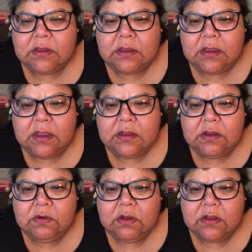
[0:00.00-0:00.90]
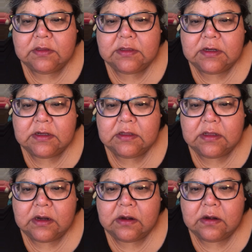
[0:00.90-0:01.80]
and they were all sitting
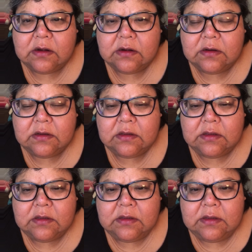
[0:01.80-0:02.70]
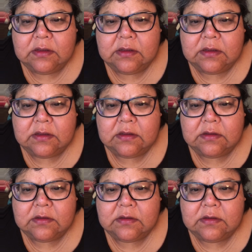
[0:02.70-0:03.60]
there,
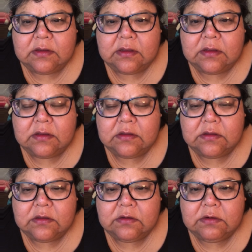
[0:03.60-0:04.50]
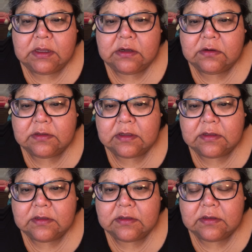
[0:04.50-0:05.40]
and the Creator
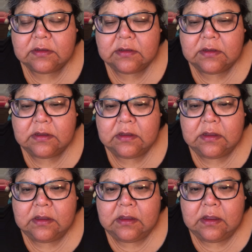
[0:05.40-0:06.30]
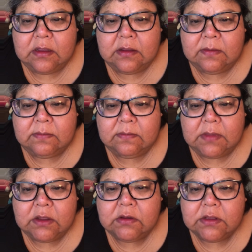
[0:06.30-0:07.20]
says, I'm
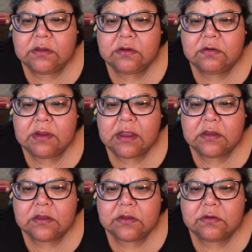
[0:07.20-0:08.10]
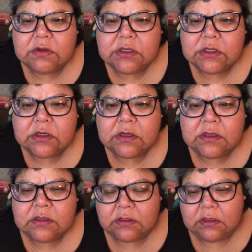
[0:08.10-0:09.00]
going to create this creature,
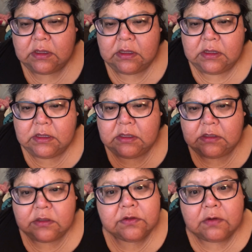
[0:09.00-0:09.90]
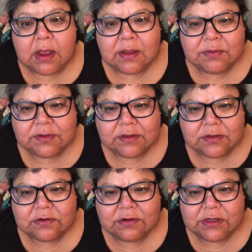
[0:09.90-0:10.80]
and he describes
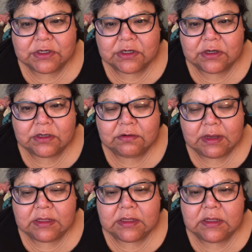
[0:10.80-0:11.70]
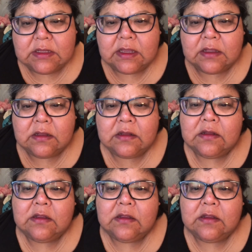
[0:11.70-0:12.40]
this creature in great detail